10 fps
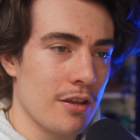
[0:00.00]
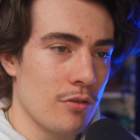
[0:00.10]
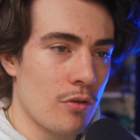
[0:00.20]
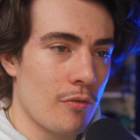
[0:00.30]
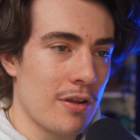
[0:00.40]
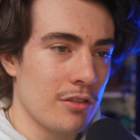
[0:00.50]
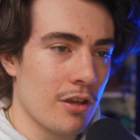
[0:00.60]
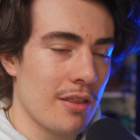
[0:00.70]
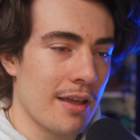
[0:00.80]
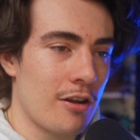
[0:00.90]
you could find
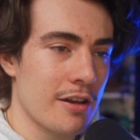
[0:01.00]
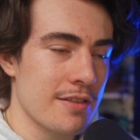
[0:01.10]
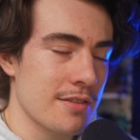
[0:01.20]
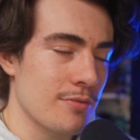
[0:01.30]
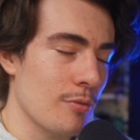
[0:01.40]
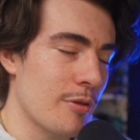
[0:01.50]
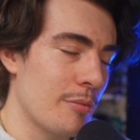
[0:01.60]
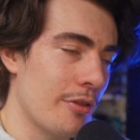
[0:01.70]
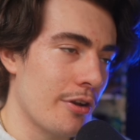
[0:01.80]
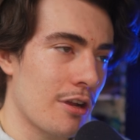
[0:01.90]
lookalike audiences for
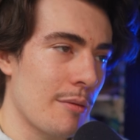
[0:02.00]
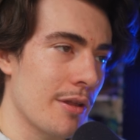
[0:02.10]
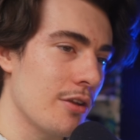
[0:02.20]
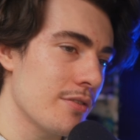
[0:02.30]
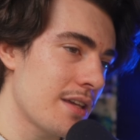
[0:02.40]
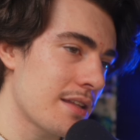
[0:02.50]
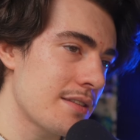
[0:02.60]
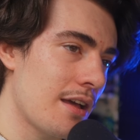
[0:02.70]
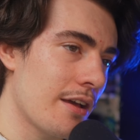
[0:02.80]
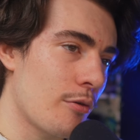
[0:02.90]
people that are coming to your
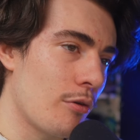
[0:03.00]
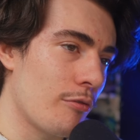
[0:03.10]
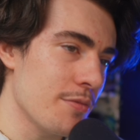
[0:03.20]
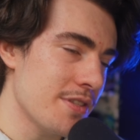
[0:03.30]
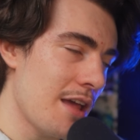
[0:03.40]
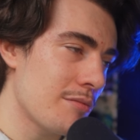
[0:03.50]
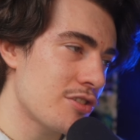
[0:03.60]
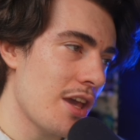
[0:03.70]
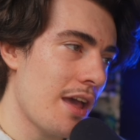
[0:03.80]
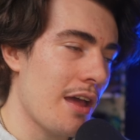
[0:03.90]
TikTok or from
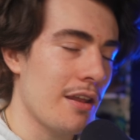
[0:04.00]
Snapchat,